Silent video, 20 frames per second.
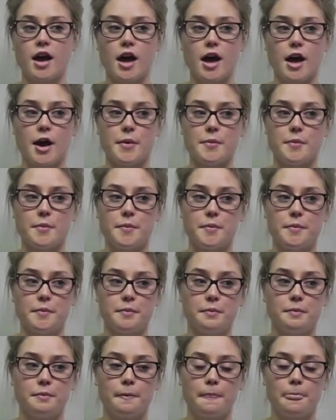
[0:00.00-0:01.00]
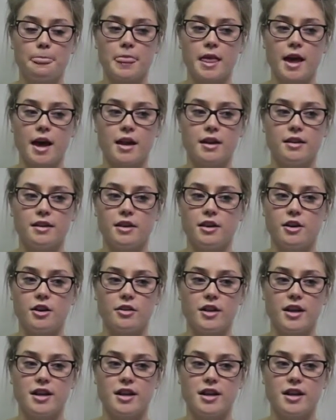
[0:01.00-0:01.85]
and you know,